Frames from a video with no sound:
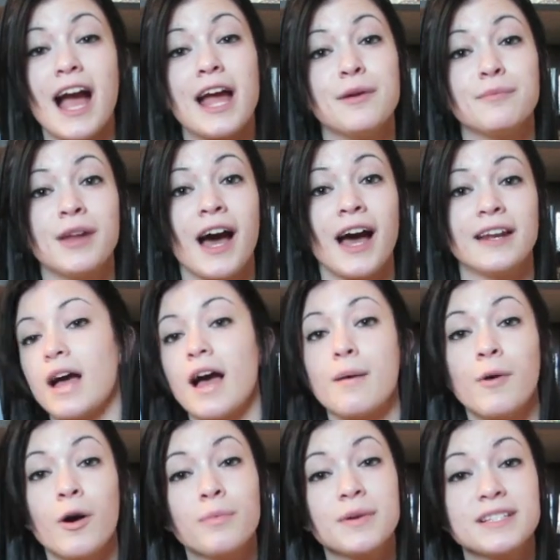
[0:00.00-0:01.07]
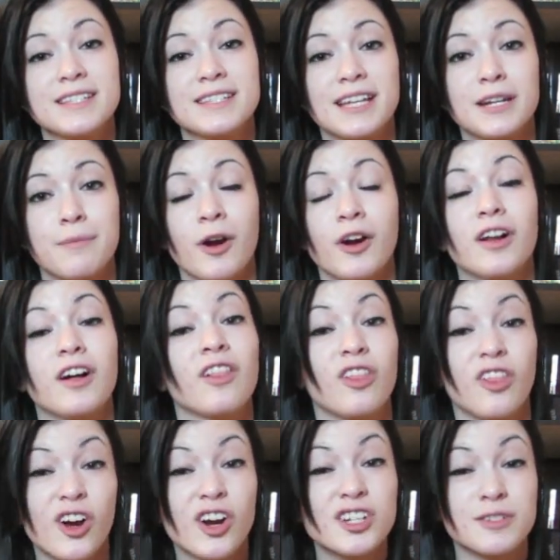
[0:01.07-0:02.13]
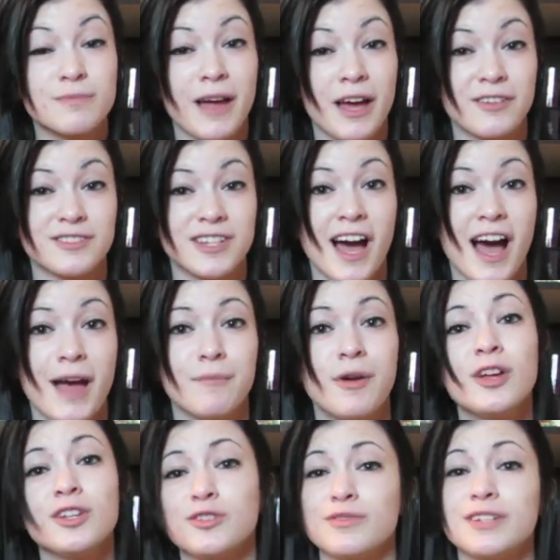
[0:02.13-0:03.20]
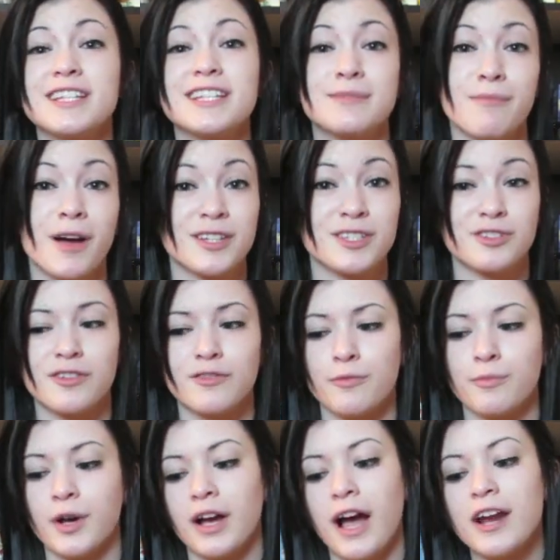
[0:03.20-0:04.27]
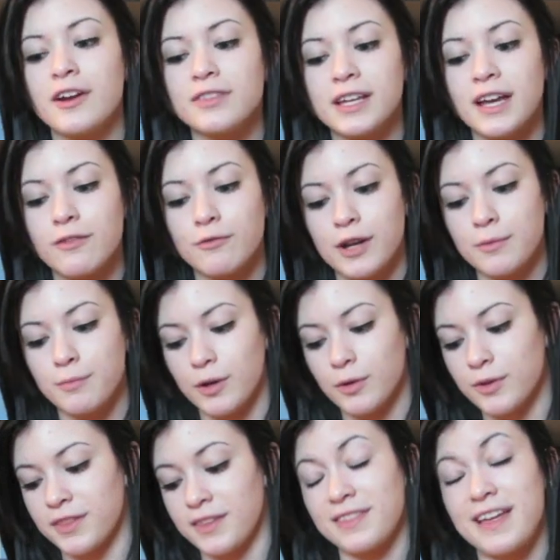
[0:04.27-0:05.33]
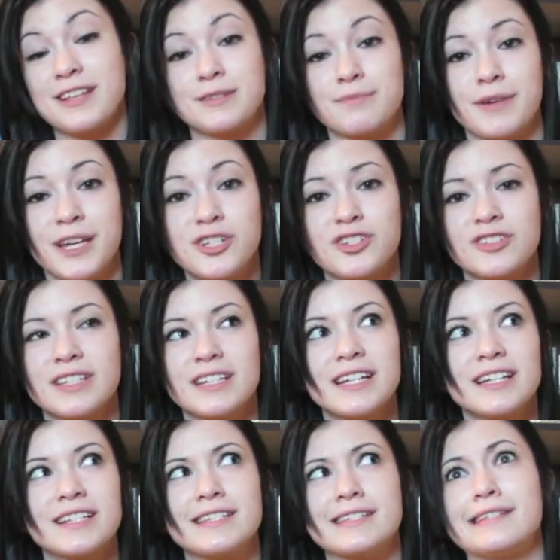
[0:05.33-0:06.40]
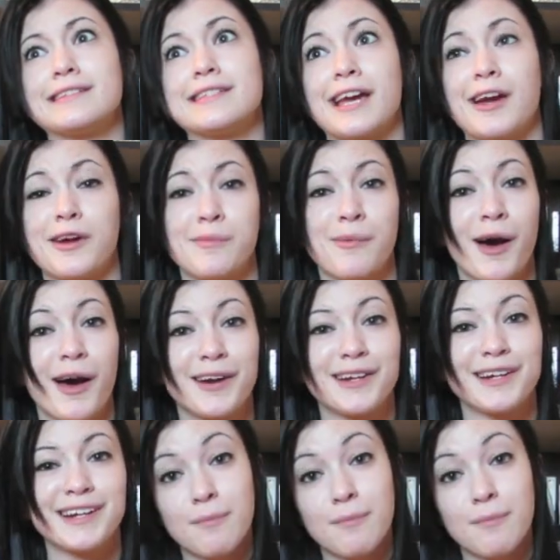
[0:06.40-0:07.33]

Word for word: I am not. I'm hoping to set apart a large amount of time to read this monster of a book. I don't think I've read a book with a thousand pages in it since Harry Potter.